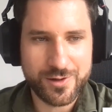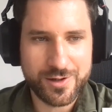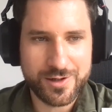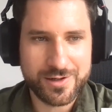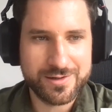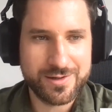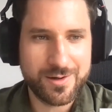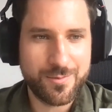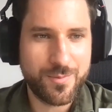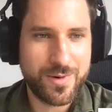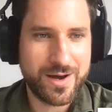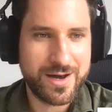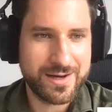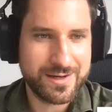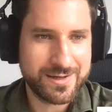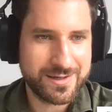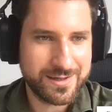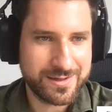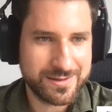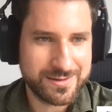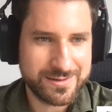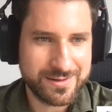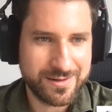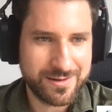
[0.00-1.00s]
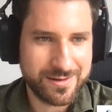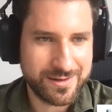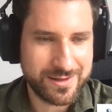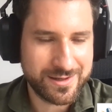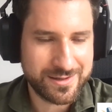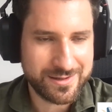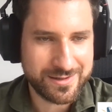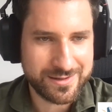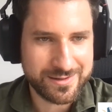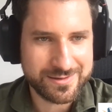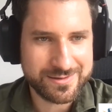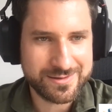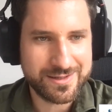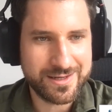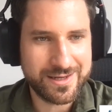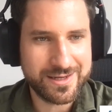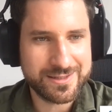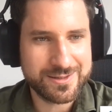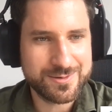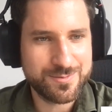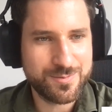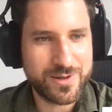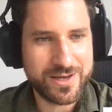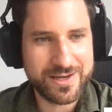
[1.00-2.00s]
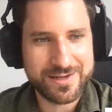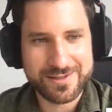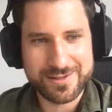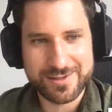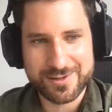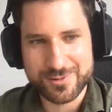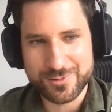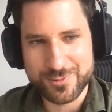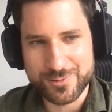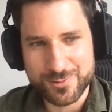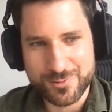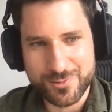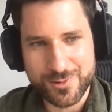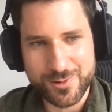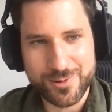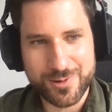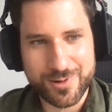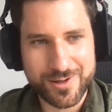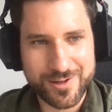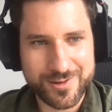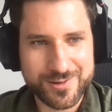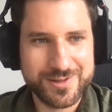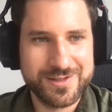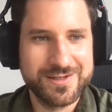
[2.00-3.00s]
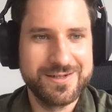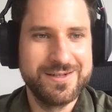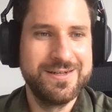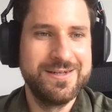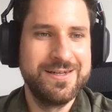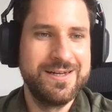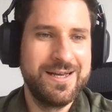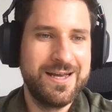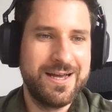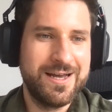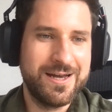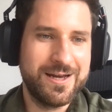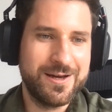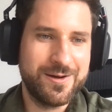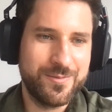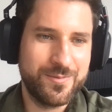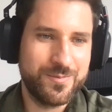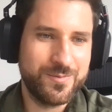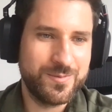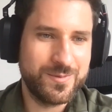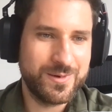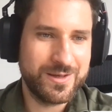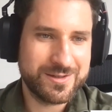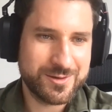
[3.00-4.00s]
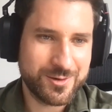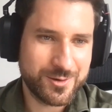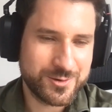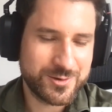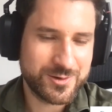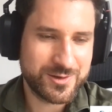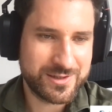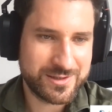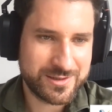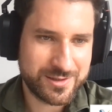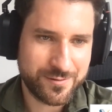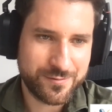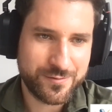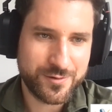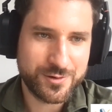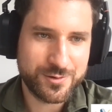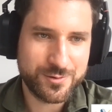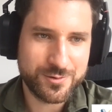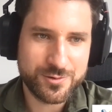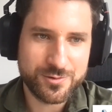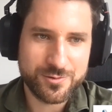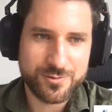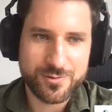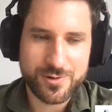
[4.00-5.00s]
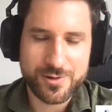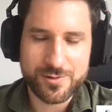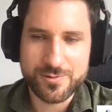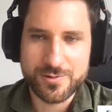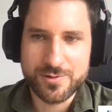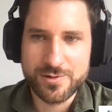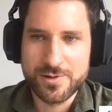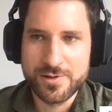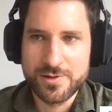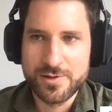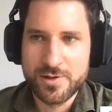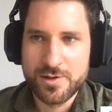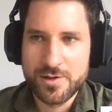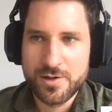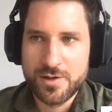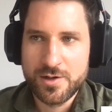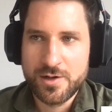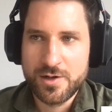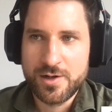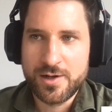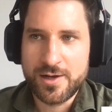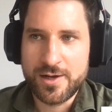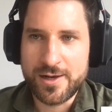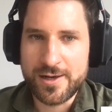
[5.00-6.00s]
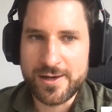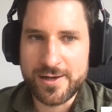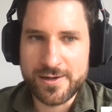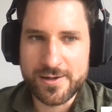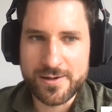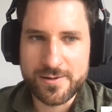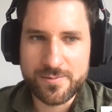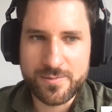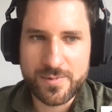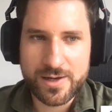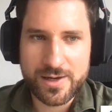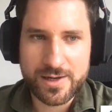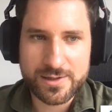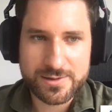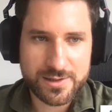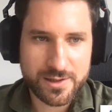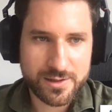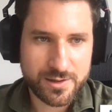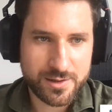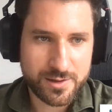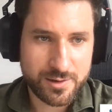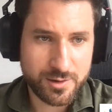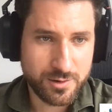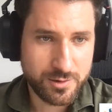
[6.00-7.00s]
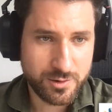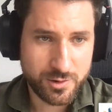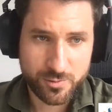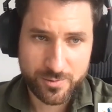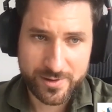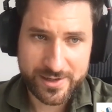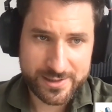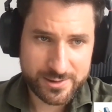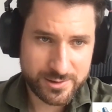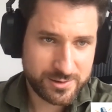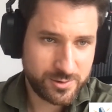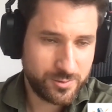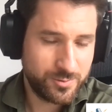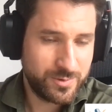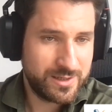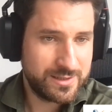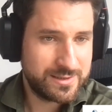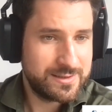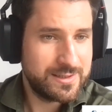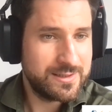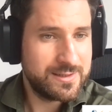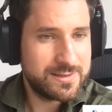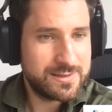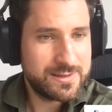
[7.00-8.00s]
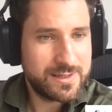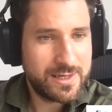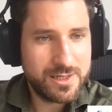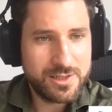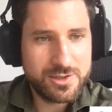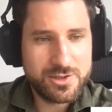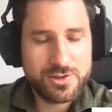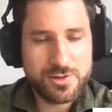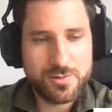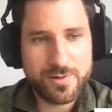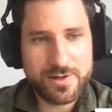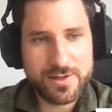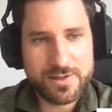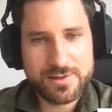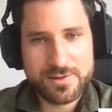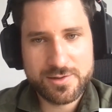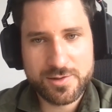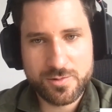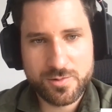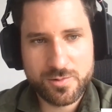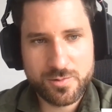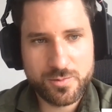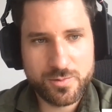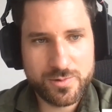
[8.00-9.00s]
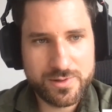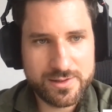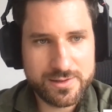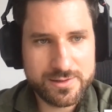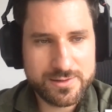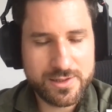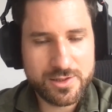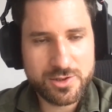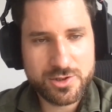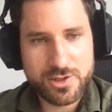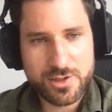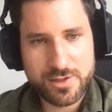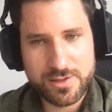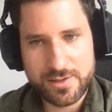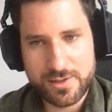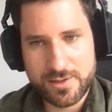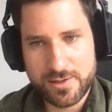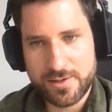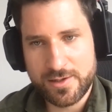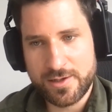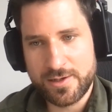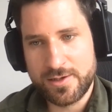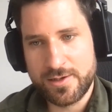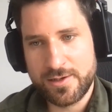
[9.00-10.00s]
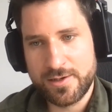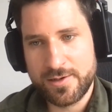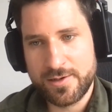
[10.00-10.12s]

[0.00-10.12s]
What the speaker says: you are in a market that is expected to grow a lot, it's also easier for you to grow. Exactly. You're right. So we are seed stage, right? So we essentially,